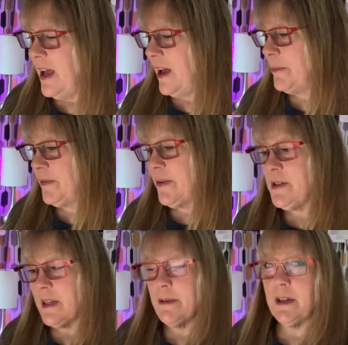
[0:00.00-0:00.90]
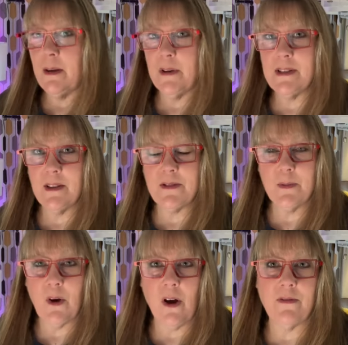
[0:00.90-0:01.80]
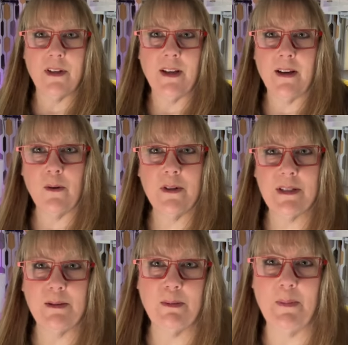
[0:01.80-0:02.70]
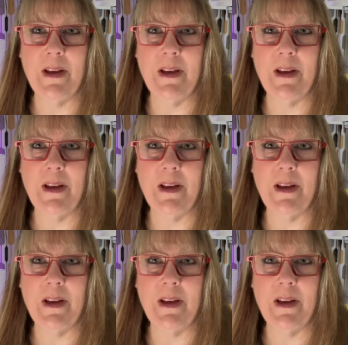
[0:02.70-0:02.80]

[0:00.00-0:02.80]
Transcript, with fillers: Uh, but first I'm going to get myself some coffee. I always seem to be